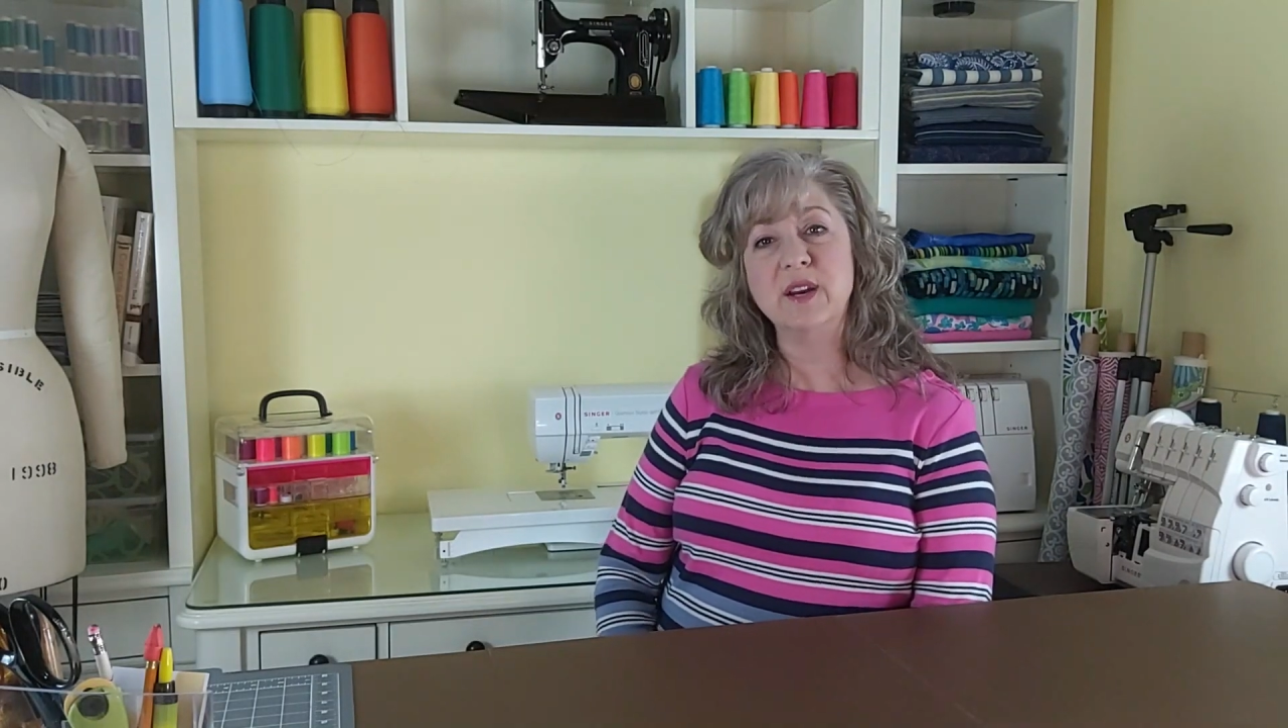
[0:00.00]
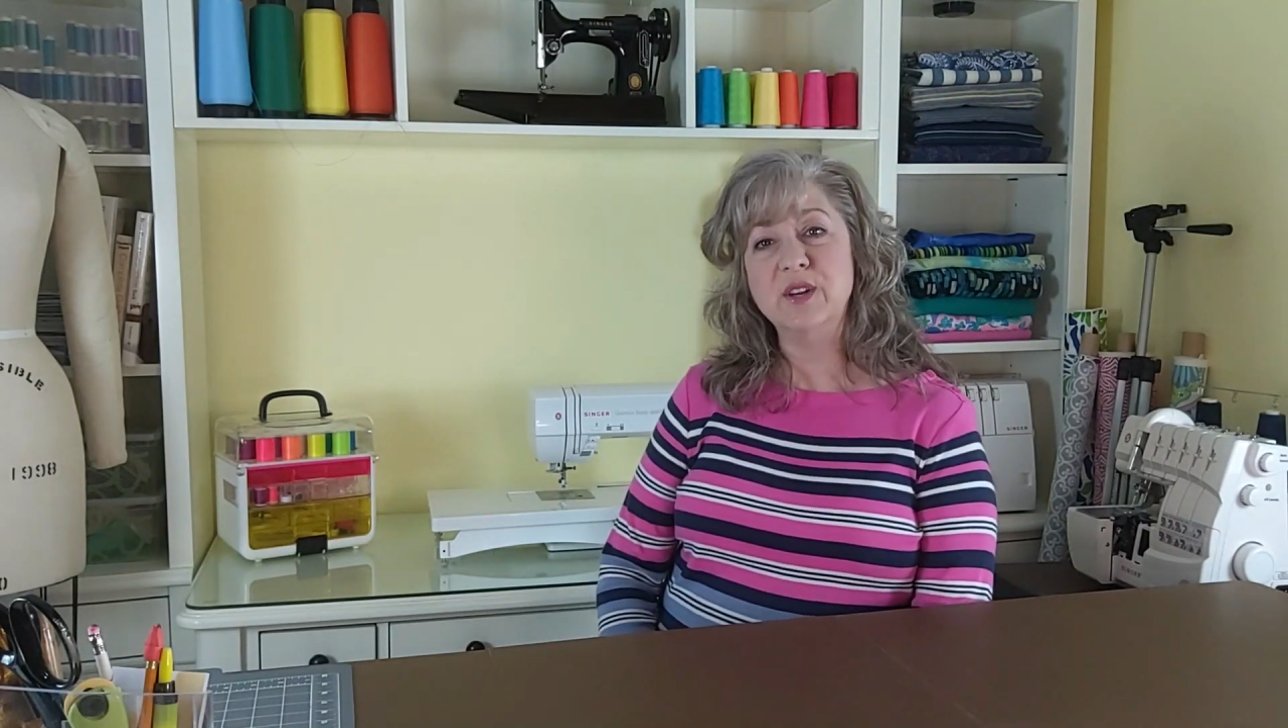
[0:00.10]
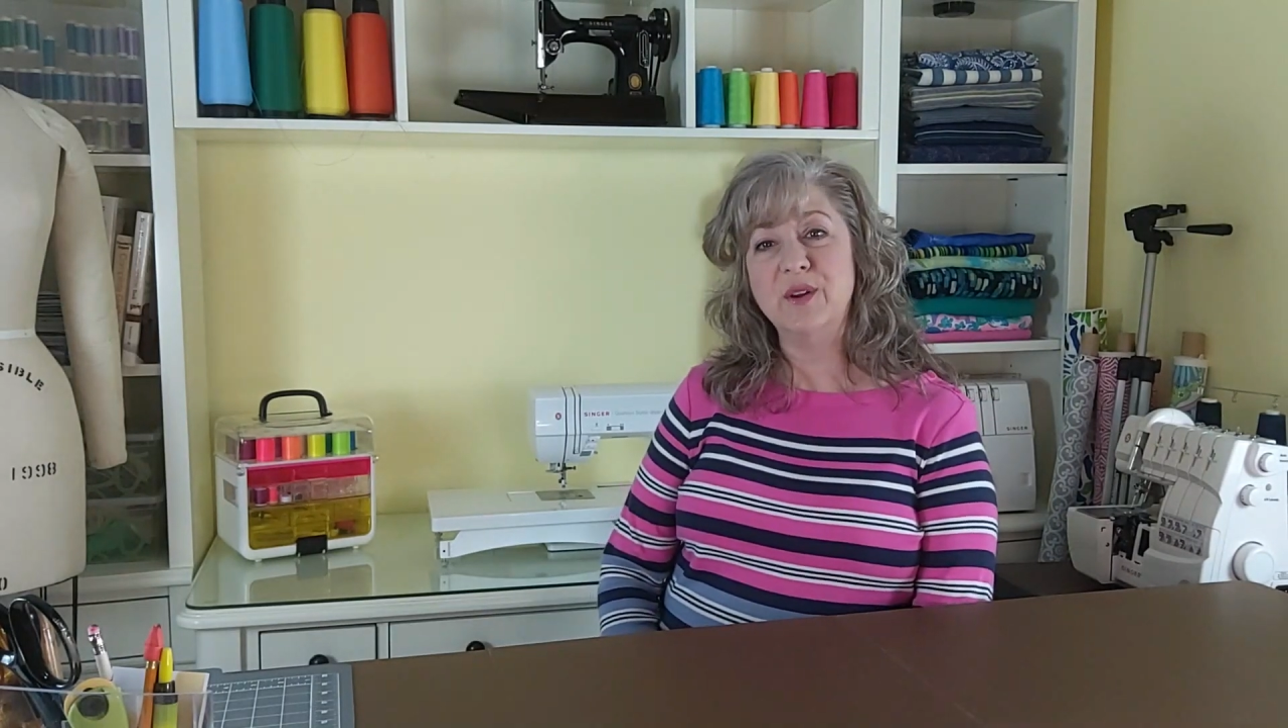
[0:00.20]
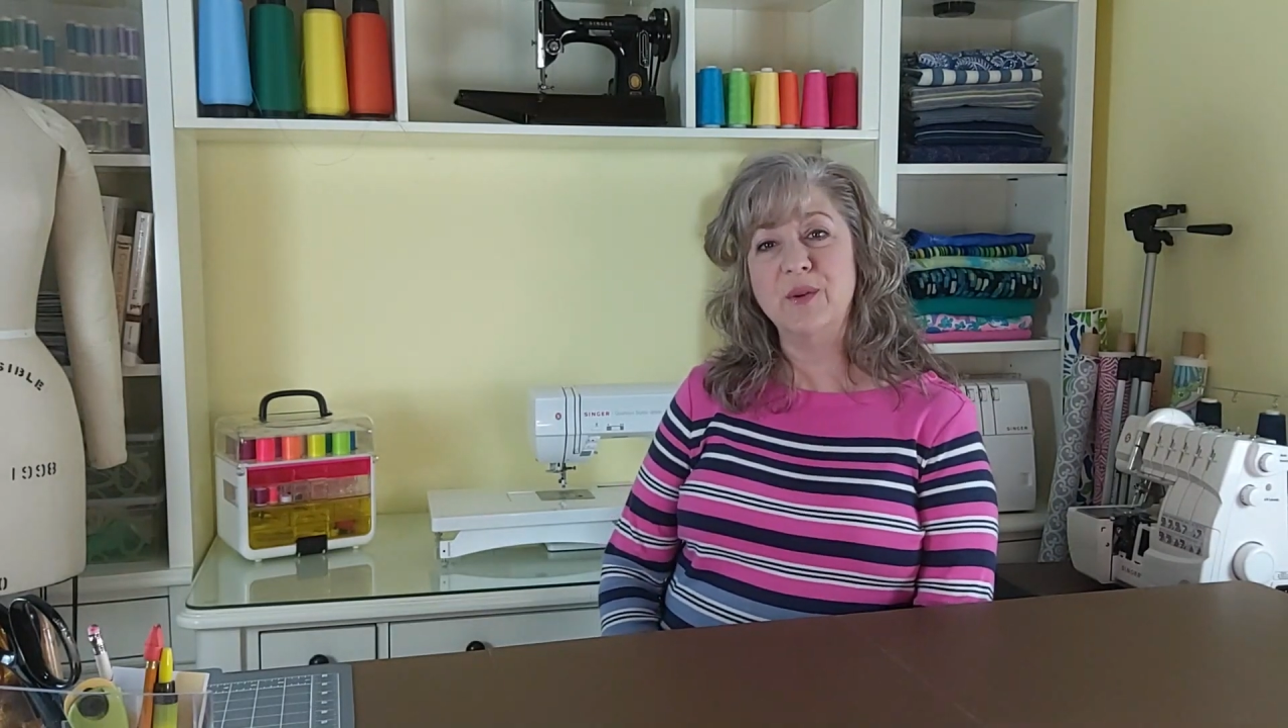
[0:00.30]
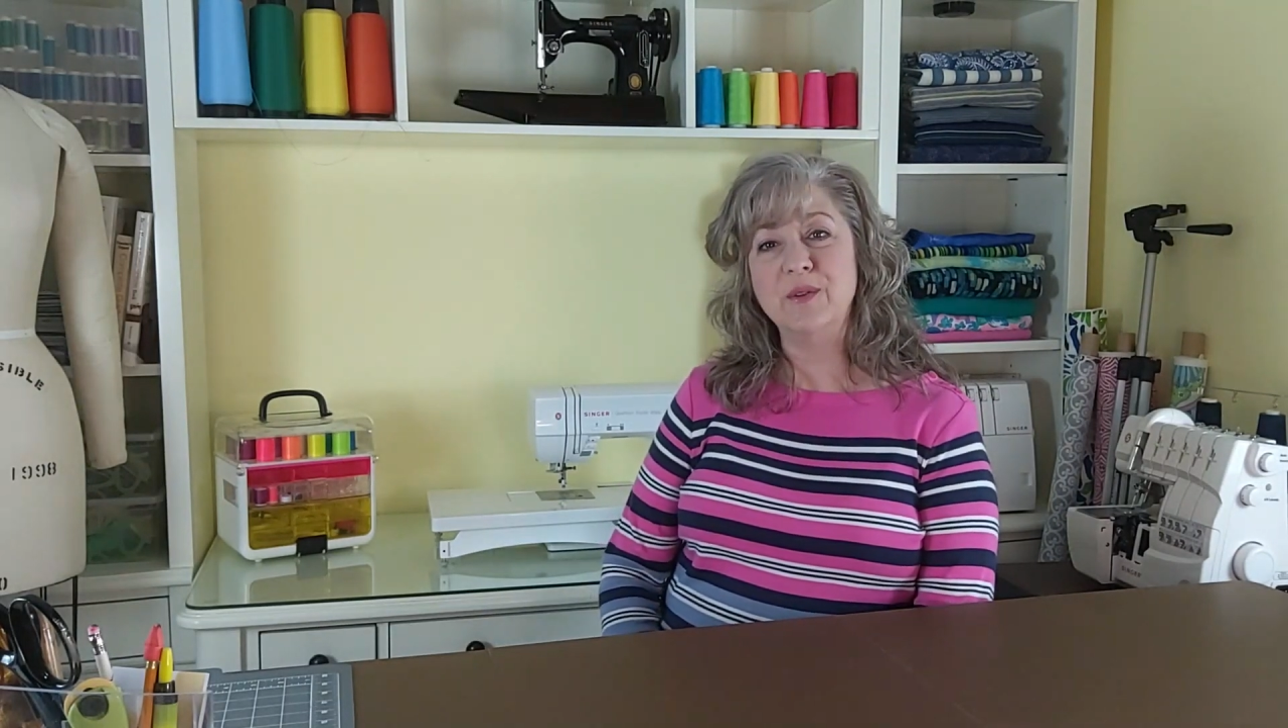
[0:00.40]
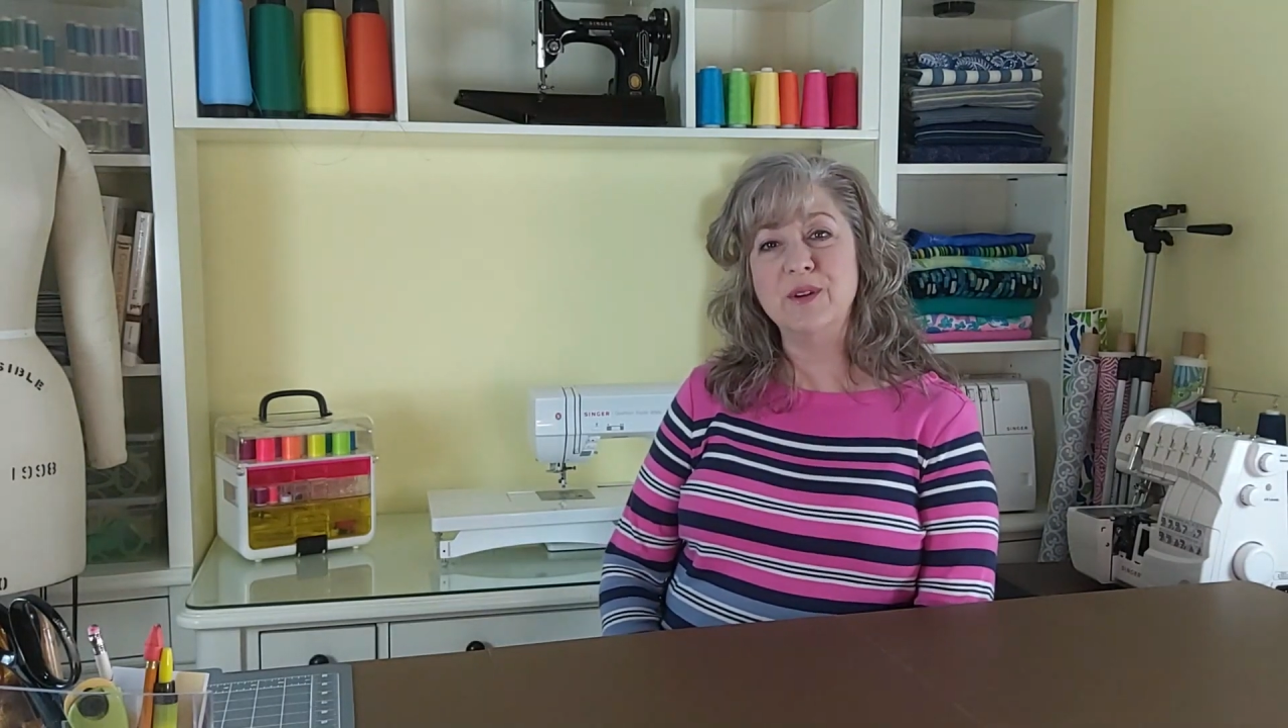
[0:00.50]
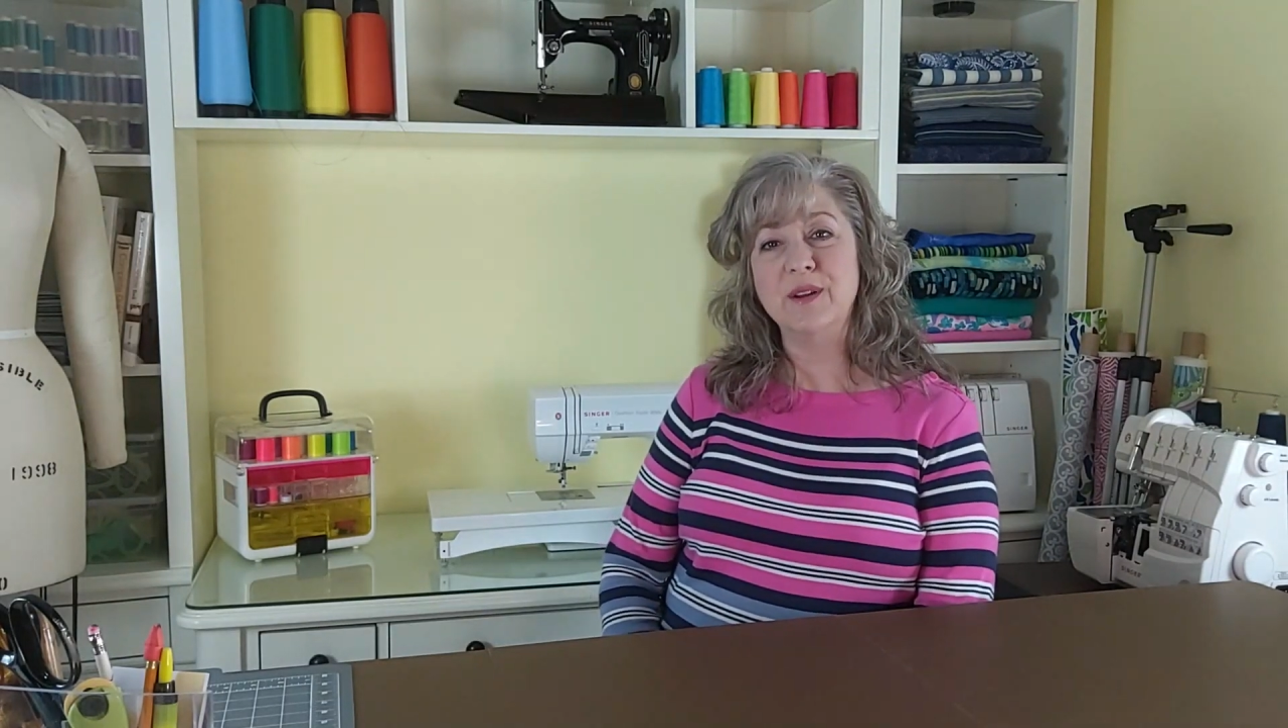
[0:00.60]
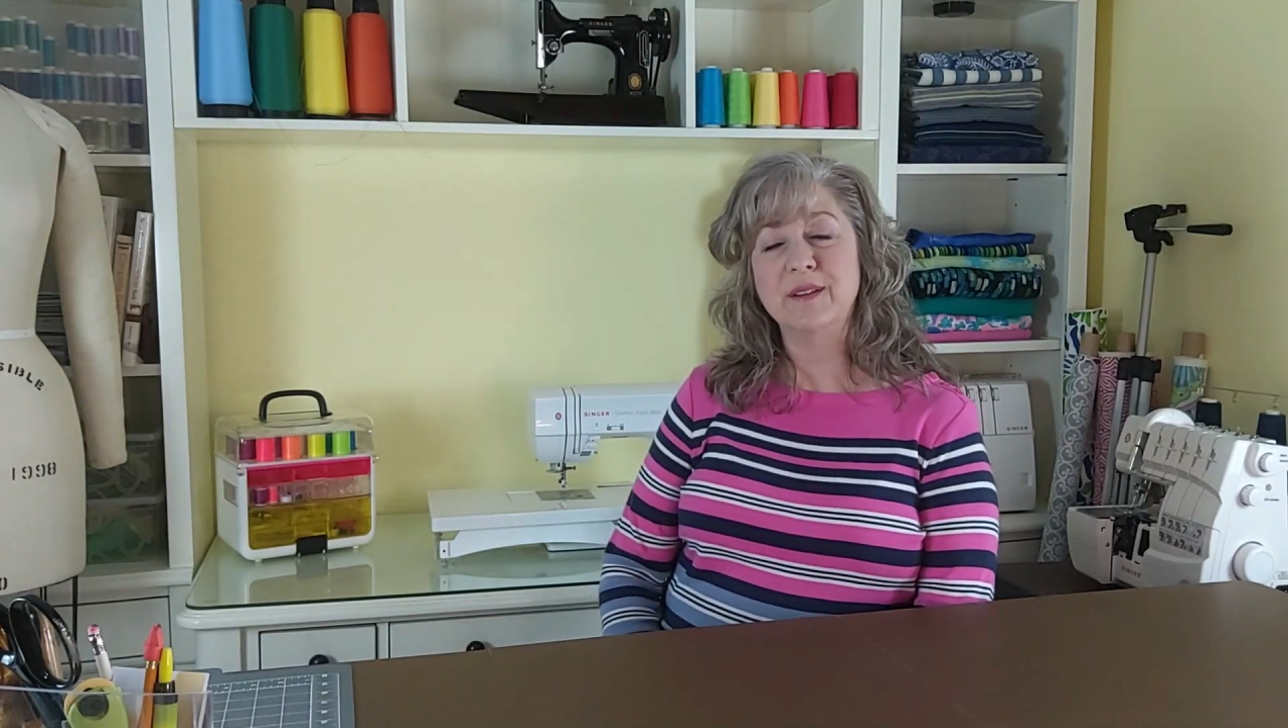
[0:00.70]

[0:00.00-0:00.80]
tuned.